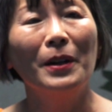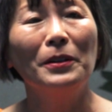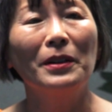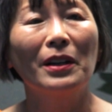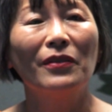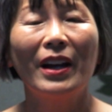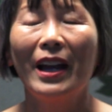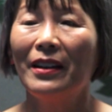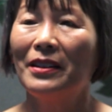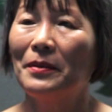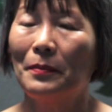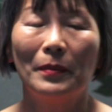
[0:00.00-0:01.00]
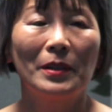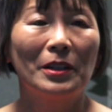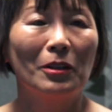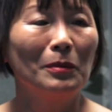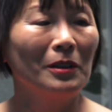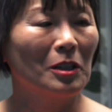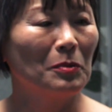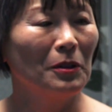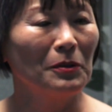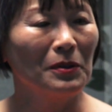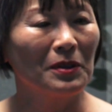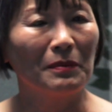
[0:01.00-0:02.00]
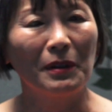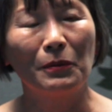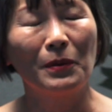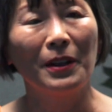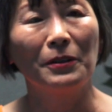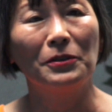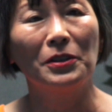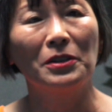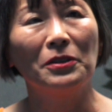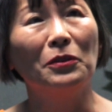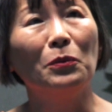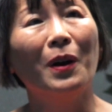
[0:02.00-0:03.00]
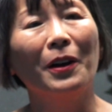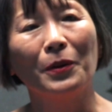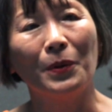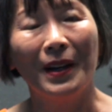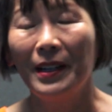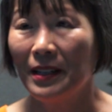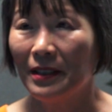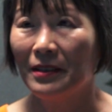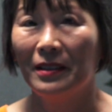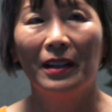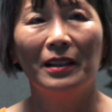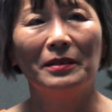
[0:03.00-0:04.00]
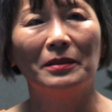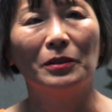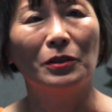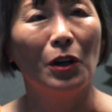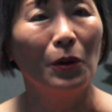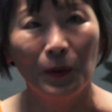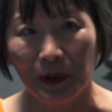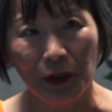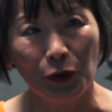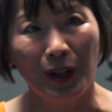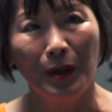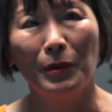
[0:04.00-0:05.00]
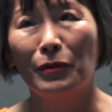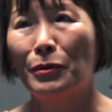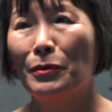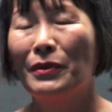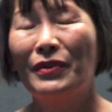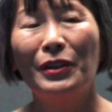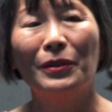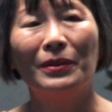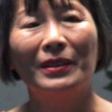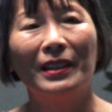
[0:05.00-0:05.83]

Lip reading: I'd rather, if I had a terrible experience with someone, I'd rather just sort of walk away and not go with the drama of a review.